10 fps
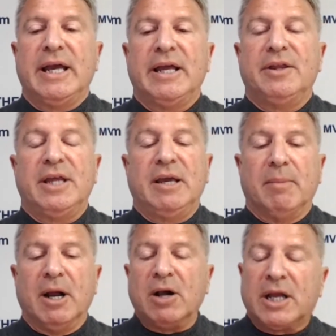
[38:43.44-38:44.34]
the
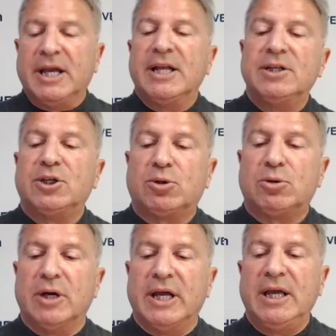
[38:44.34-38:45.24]
American
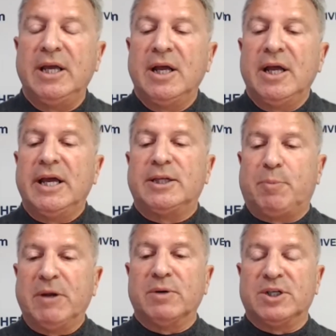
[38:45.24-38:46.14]
industry has
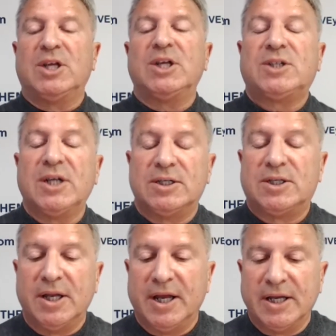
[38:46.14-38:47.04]
been resistant
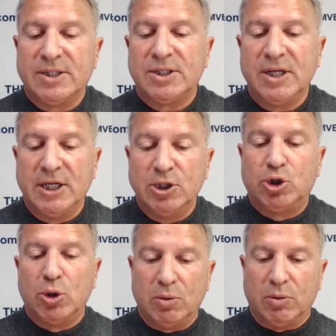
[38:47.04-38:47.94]
to this in
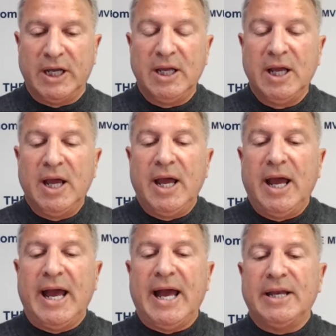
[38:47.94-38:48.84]
jewelry,
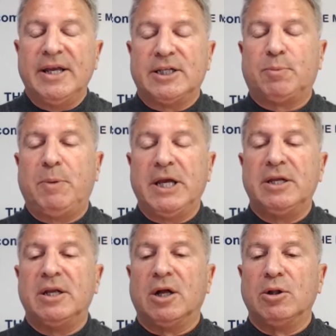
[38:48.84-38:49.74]
and it's
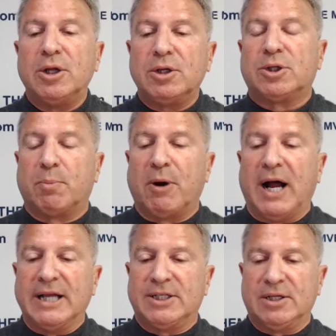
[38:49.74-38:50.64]
been a little
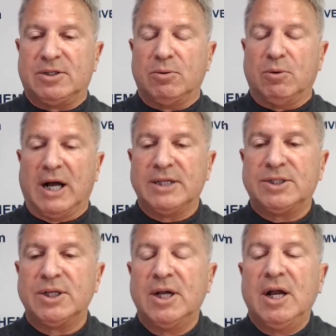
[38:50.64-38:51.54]
surprising to
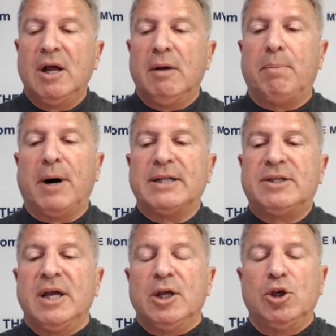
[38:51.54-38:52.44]
us. But
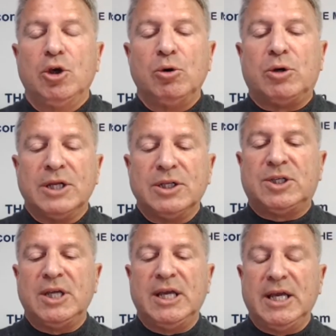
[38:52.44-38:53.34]
you can
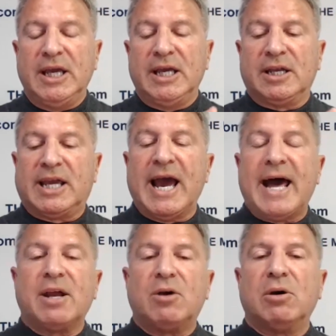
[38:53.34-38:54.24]
see in
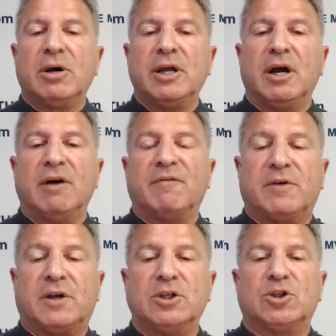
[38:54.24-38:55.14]
category of
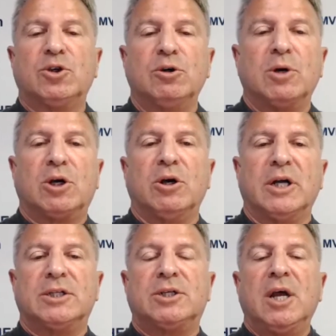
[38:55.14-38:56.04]
consumer
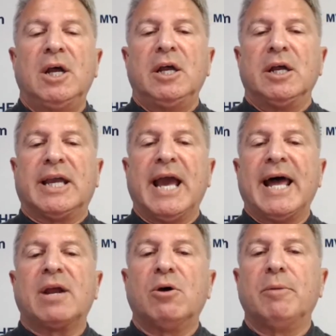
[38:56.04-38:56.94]
goods,
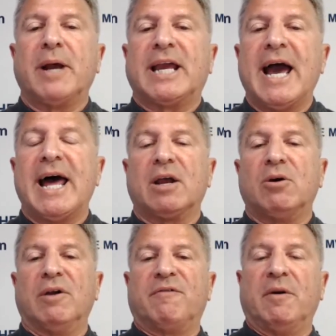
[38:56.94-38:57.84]
category by
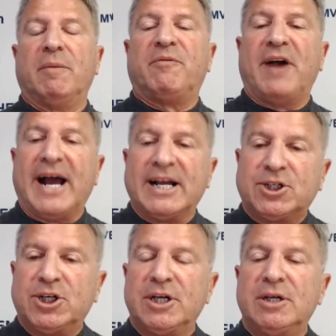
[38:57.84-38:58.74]
category, from
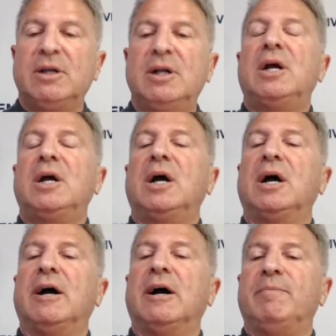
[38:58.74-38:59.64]
fashion
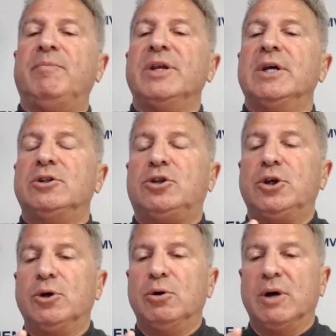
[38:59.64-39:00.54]

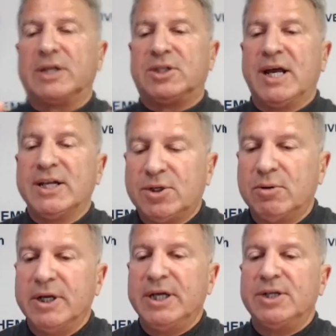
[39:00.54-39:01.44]
to
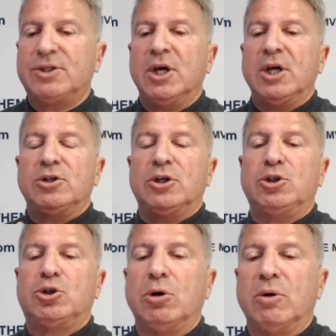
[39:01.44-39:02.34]
accessories to
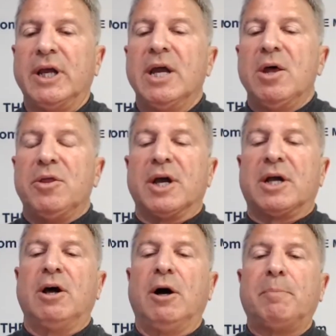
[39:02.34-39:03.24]
jewelry, the
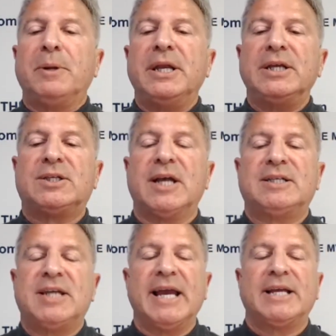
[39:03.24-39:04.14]
companies that take